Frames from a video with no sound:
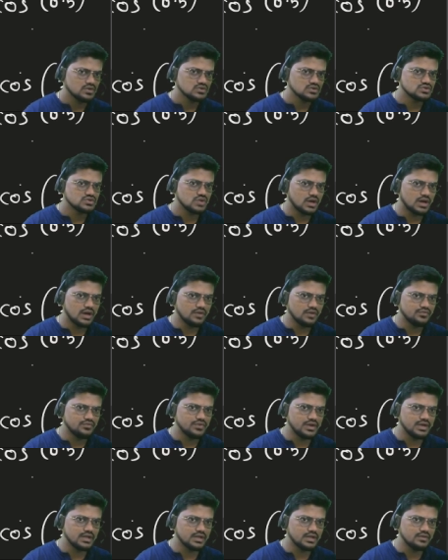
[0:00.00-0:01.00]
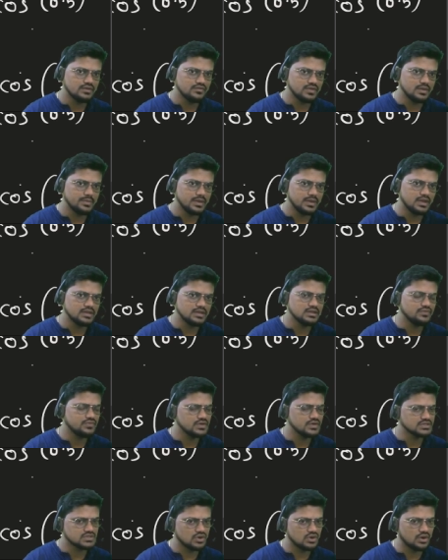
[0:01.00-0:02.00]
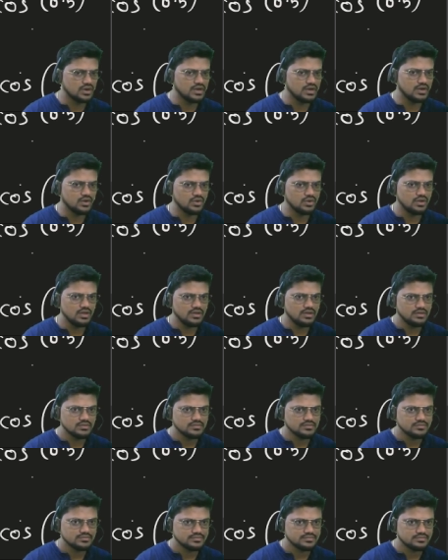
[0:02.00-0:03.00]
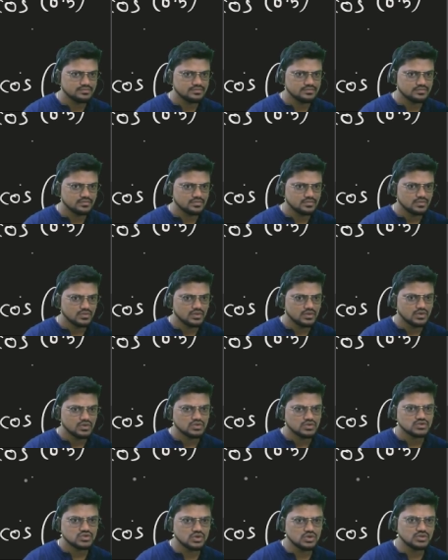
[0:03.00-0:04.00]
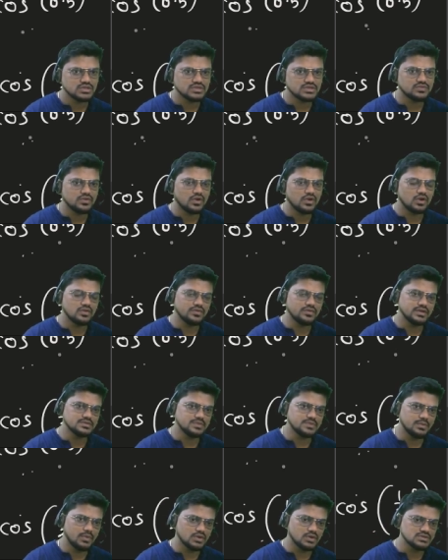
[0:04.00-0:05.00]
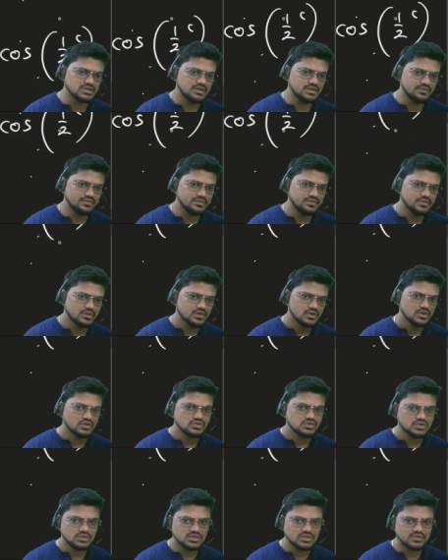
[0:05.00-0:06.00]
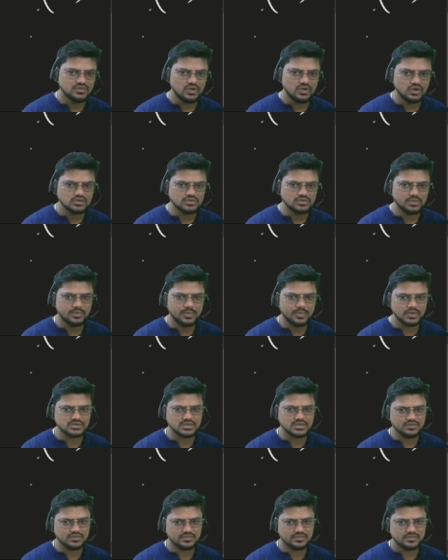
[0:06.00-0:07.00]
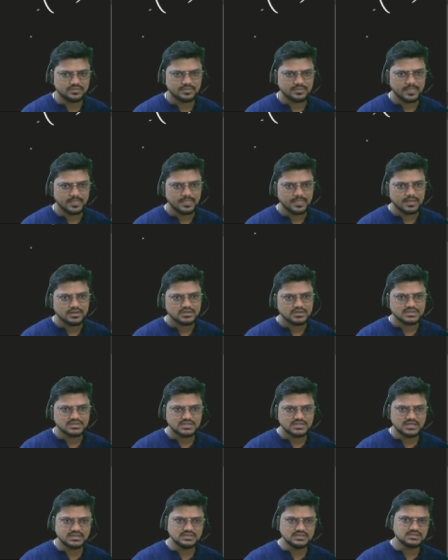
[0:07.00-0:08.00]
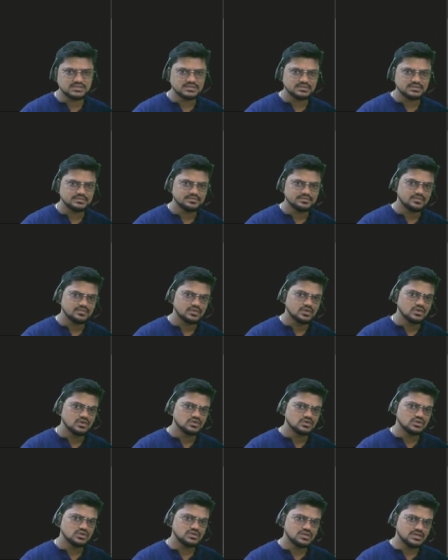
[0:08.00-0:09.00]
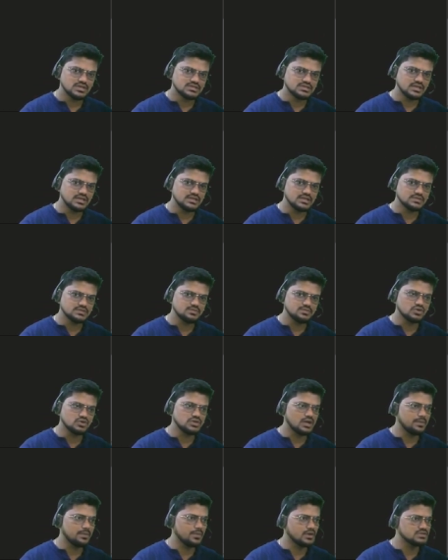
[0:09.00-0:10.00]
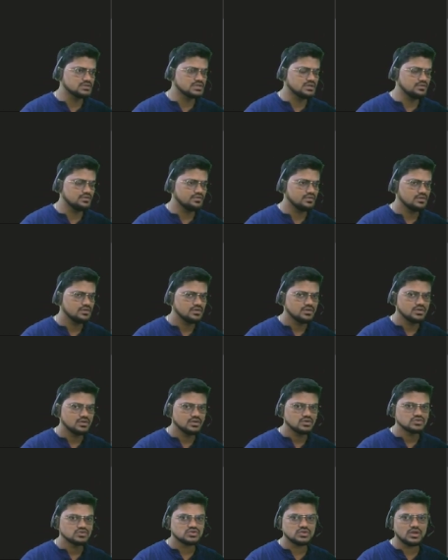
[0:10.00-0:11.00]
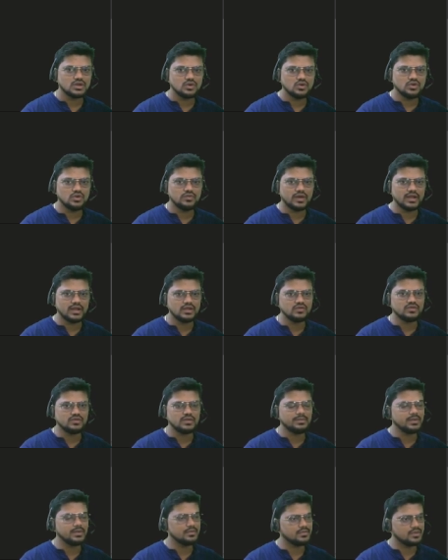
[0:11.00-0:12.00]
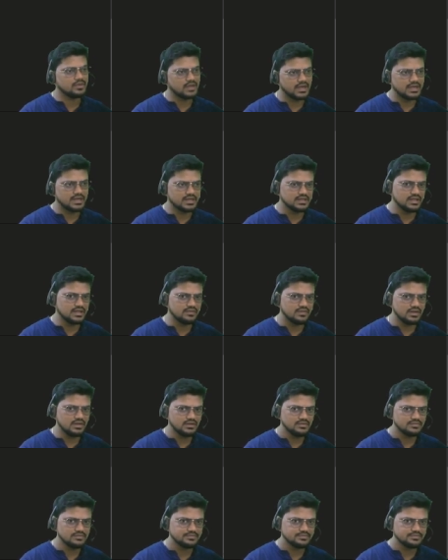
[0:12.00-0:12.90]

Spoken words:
So, half radian will be in the first quadrant only. So, this will always be positive. So, this will also be positive. Since, so this and this both are positive, so the whole value will be greater than 1.